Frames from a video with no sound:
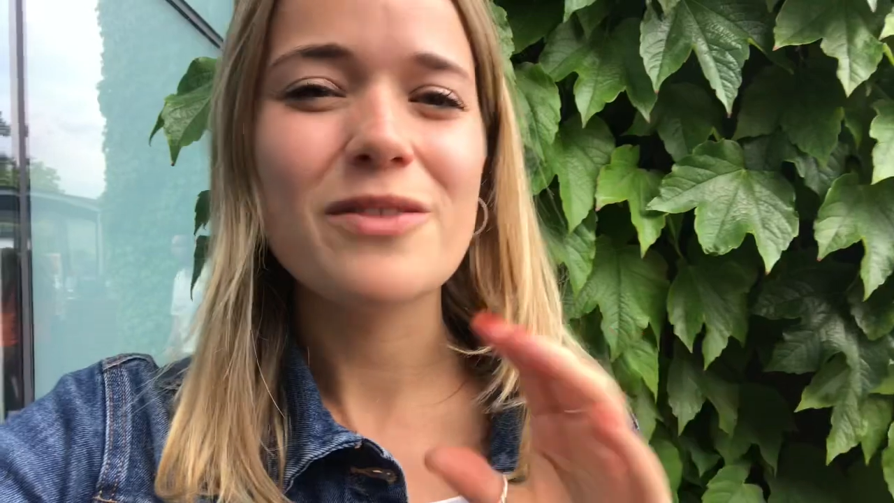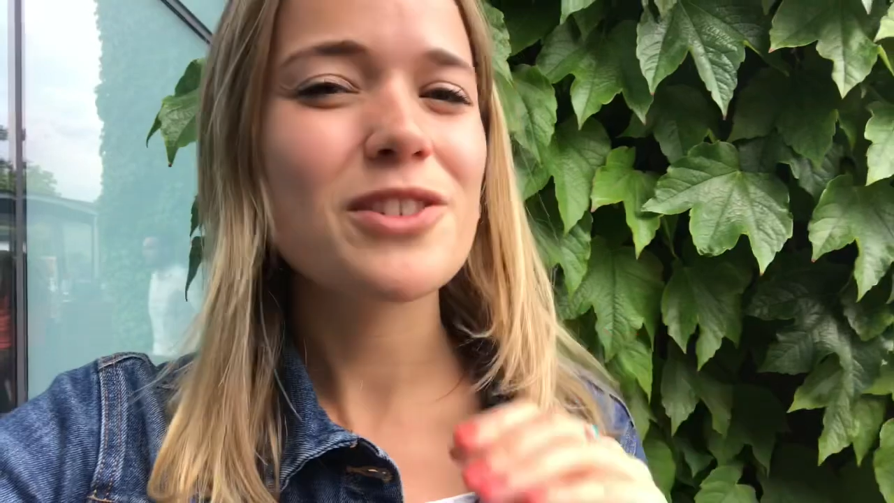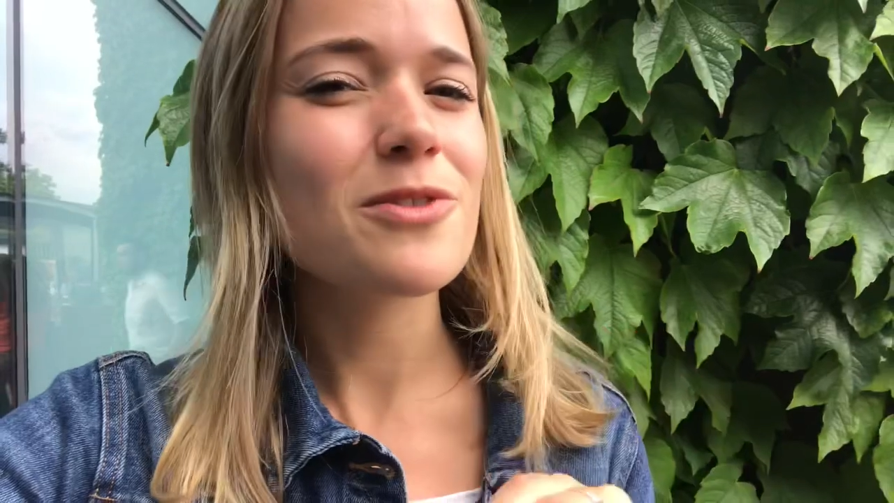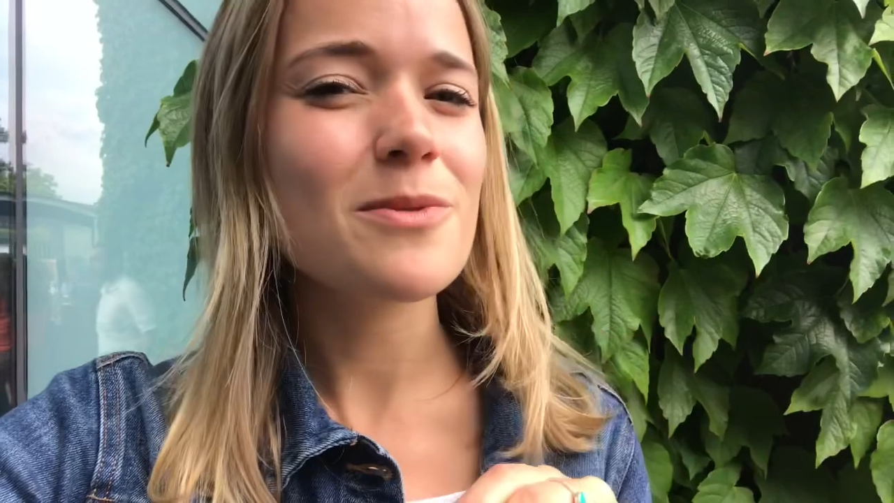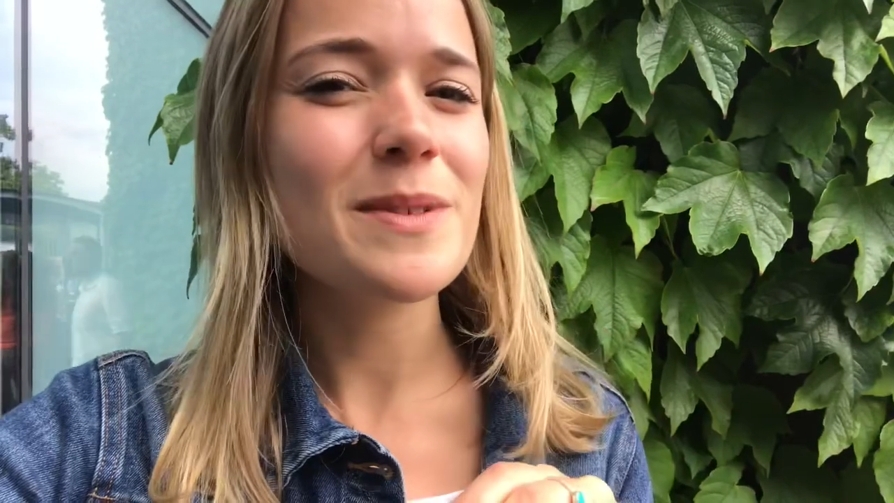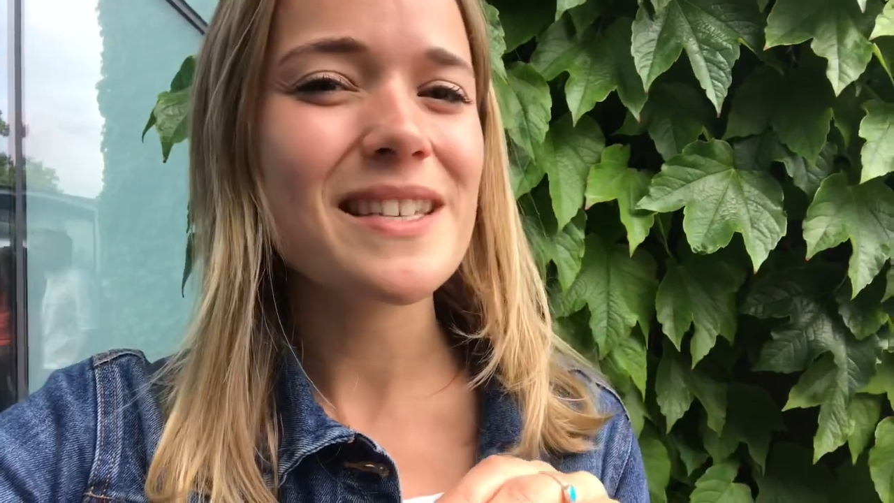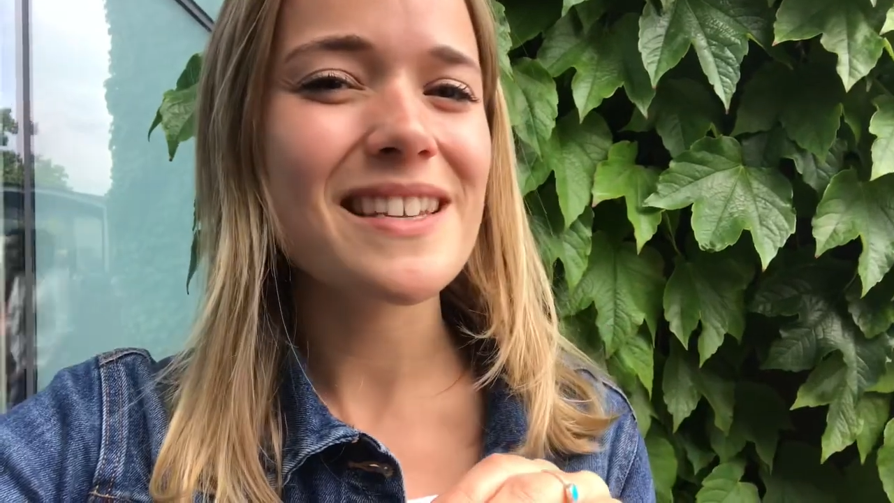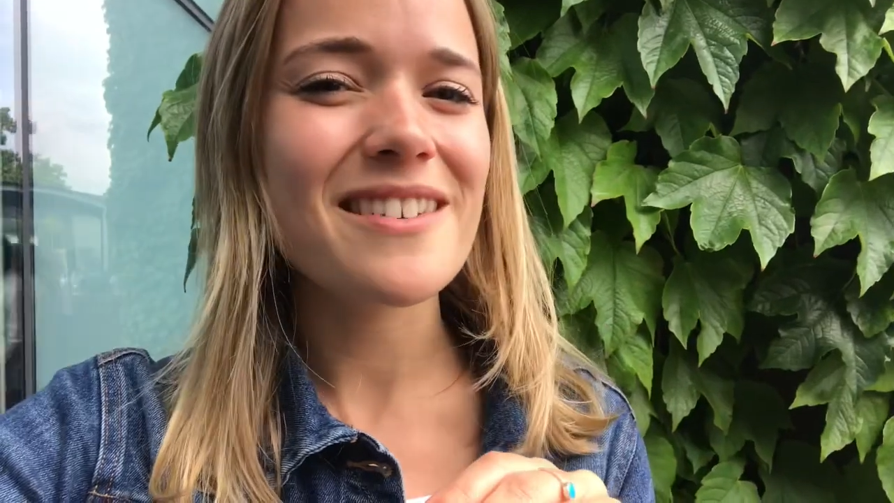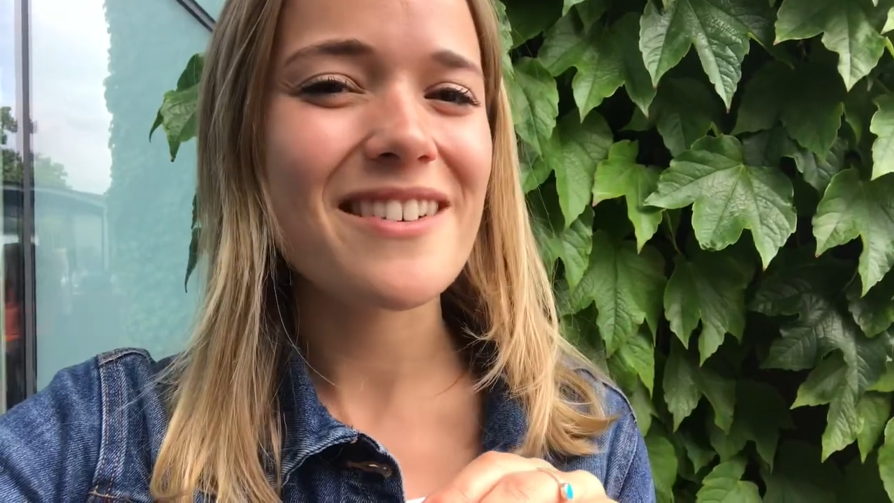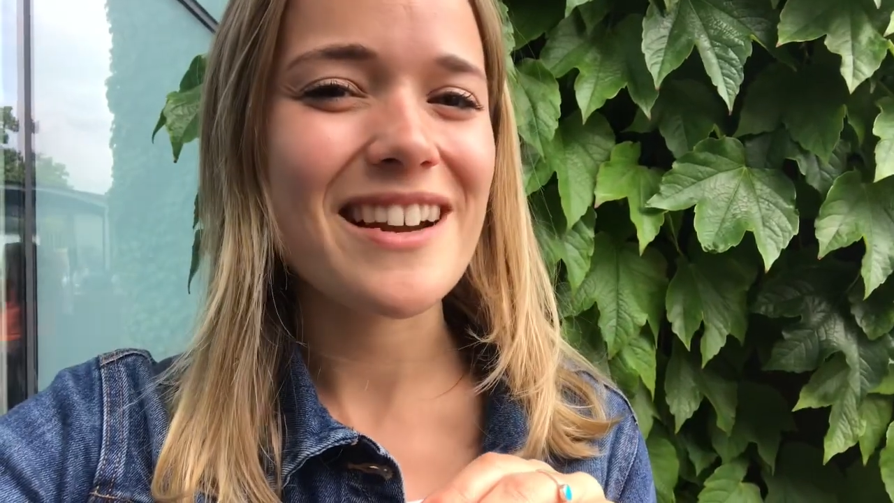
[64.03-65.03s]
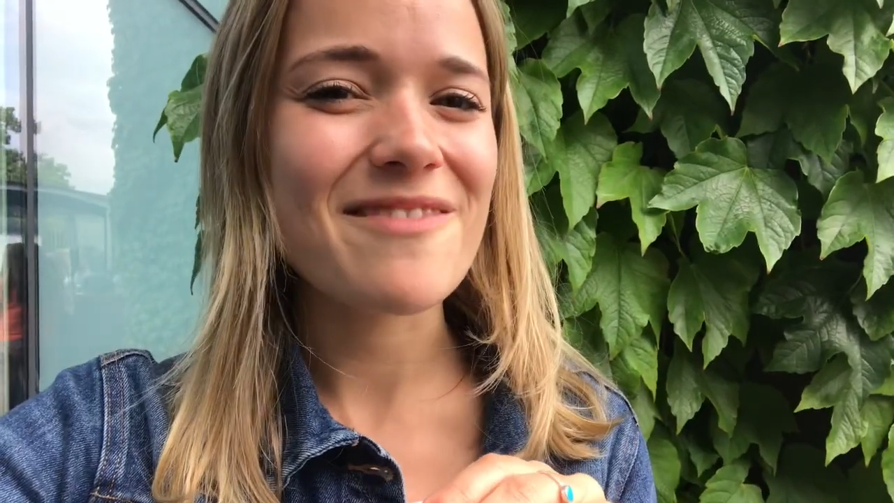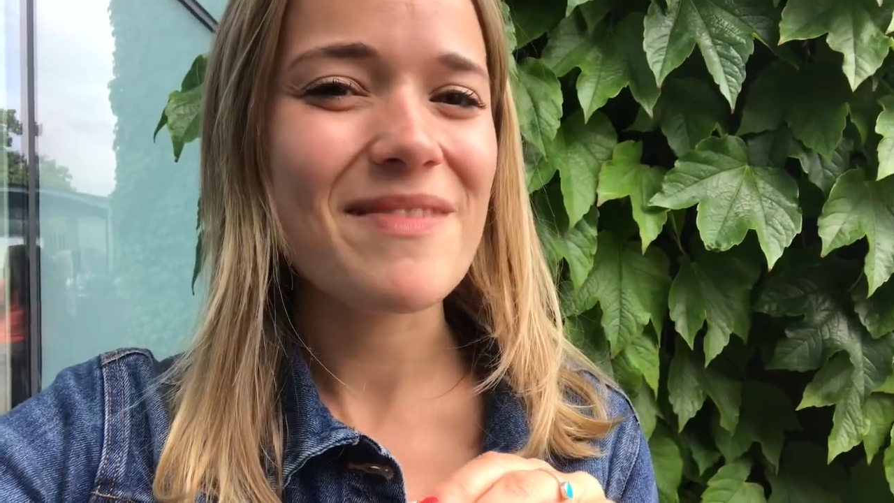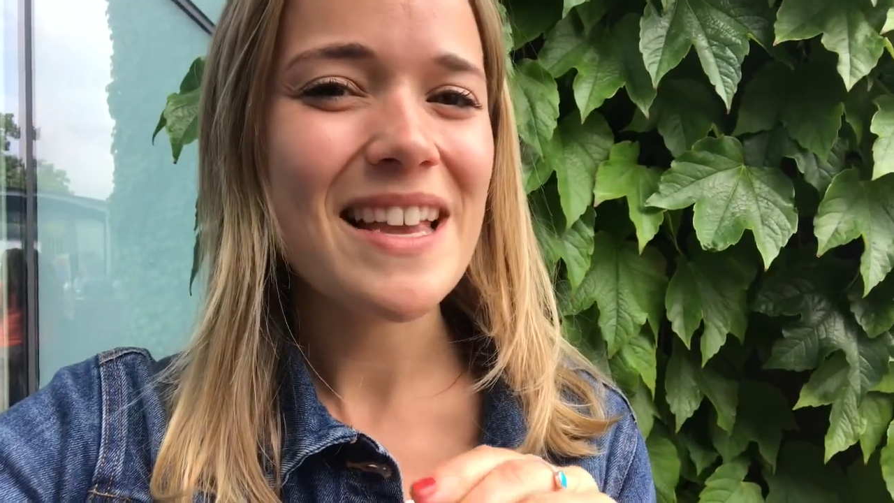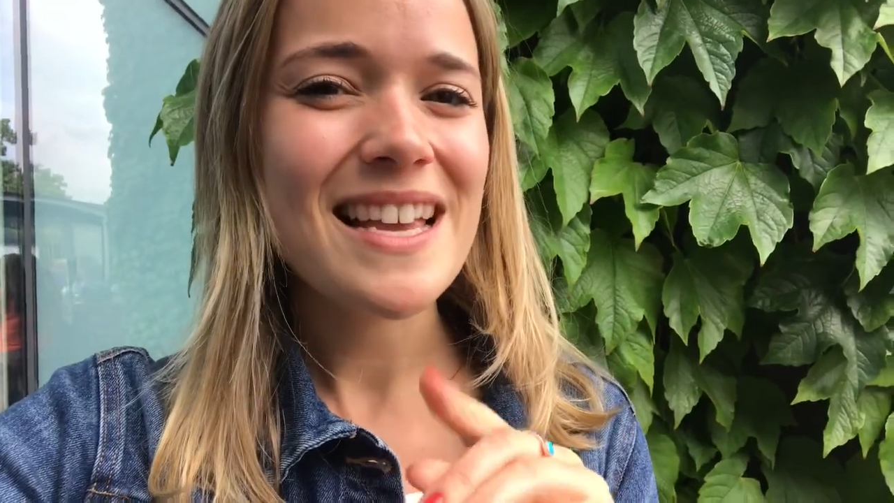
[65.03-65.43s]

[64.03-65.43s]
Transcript: of strawberries and cream,